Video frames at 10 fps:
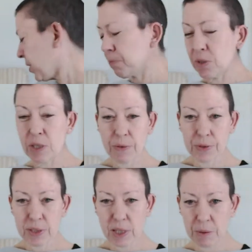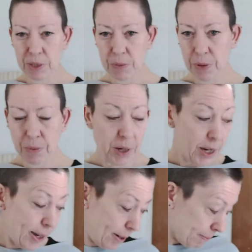some stuff is going to be to put
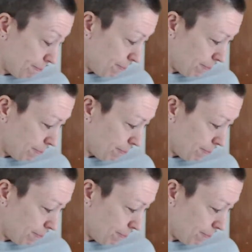away.